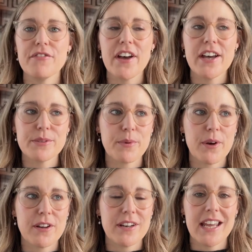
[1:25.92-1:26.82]
first
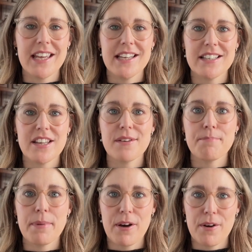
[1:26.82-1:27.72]
one is the
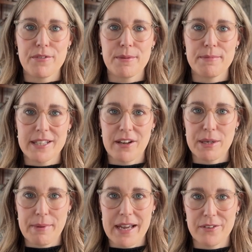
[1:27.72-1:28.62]
bathroom
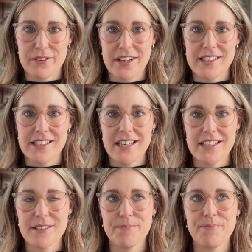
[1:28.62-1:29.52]
side panel that I did,